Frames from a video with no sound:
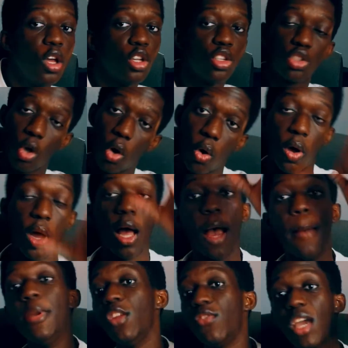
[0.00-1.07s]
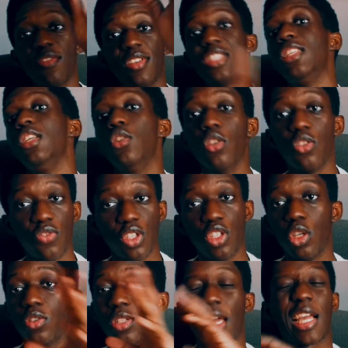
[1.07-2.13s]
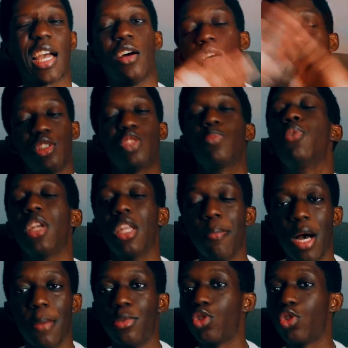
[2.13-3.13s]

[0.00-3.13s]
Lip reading: So, I mean, if you haven't seen those videos, I'll just put them up.